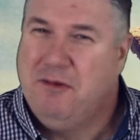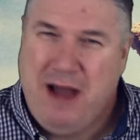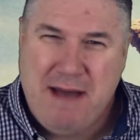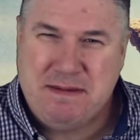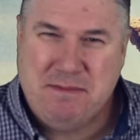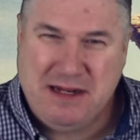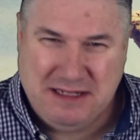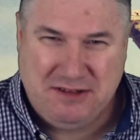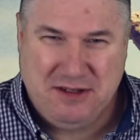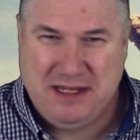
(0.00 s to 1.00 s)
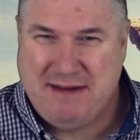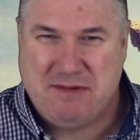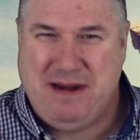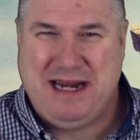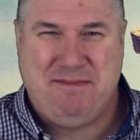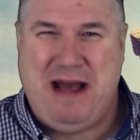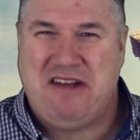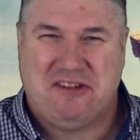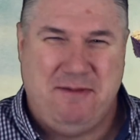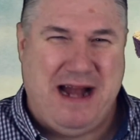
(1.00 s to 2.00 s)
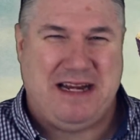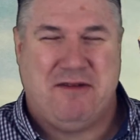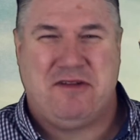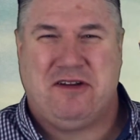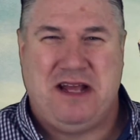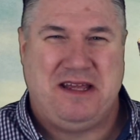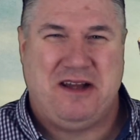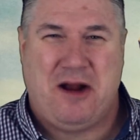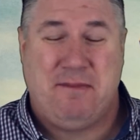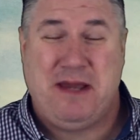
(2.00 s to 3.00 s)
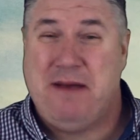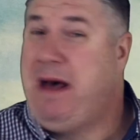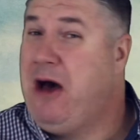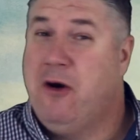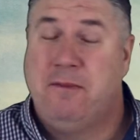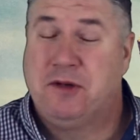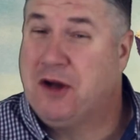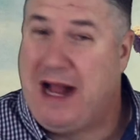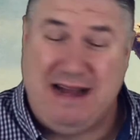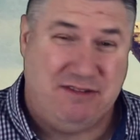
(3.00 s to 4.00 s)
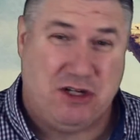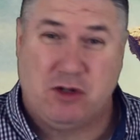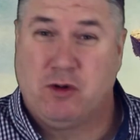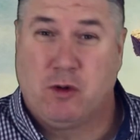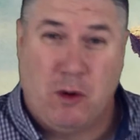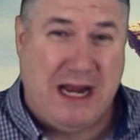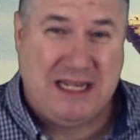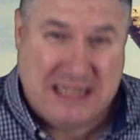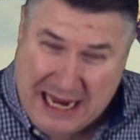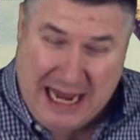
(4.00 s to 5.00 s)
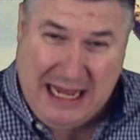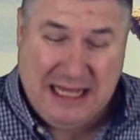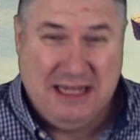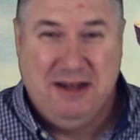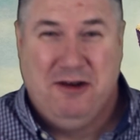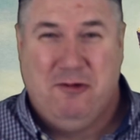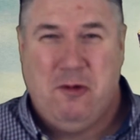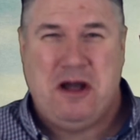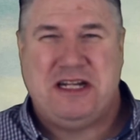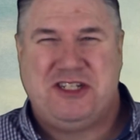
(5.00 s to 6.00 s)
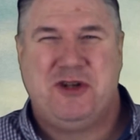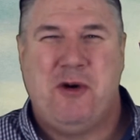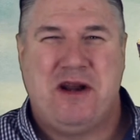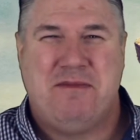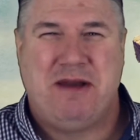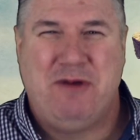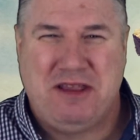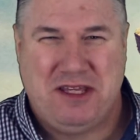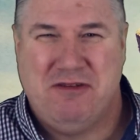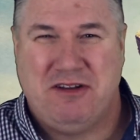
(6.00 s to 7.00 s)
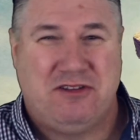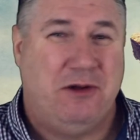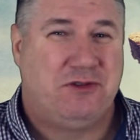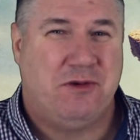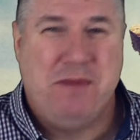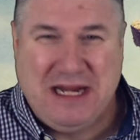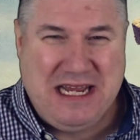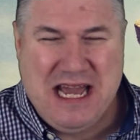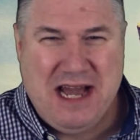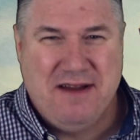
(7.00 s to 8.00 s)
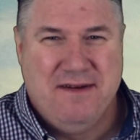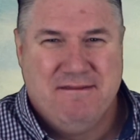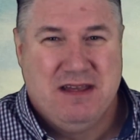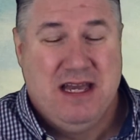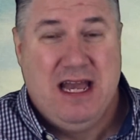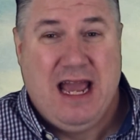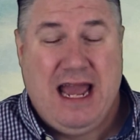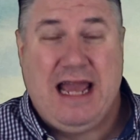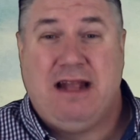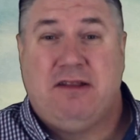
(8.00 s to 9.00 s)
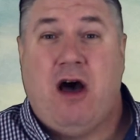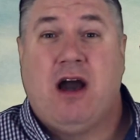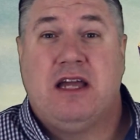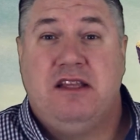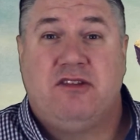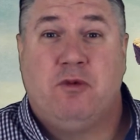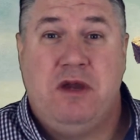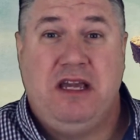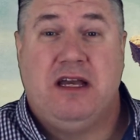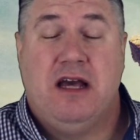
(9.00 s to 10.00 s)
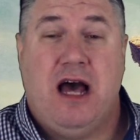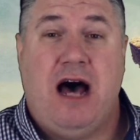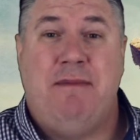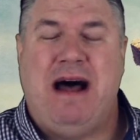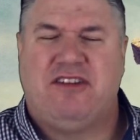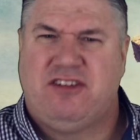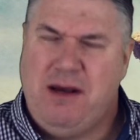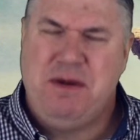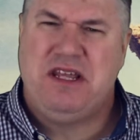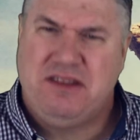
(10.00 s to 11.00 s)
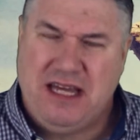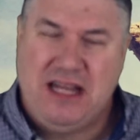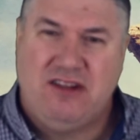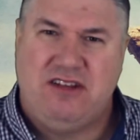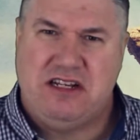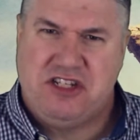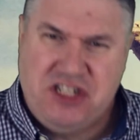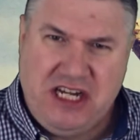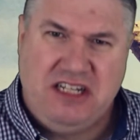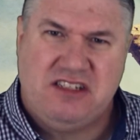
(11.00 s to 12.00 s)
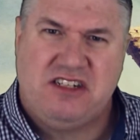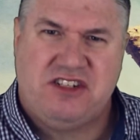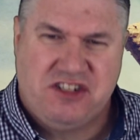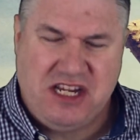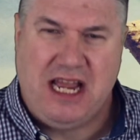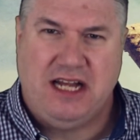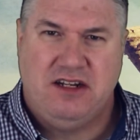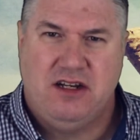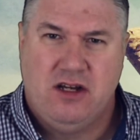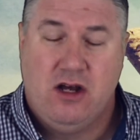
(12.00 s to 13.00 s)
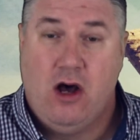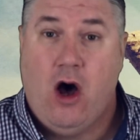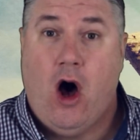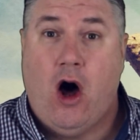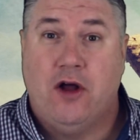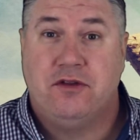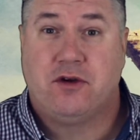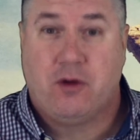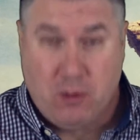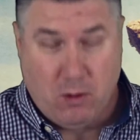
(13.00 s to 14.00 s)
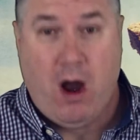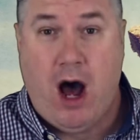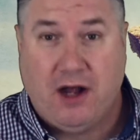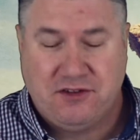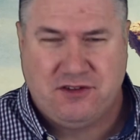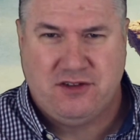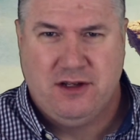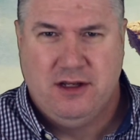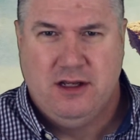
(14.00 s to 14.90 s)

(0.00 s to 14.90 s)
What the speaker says: Well, happy Monday to you, everybody. Pastor Matt here with your daily RPM. I hope you're having a great day. What a joy to be with you on social media. Hey, talking this week about some of the things that Jesus said on the cross.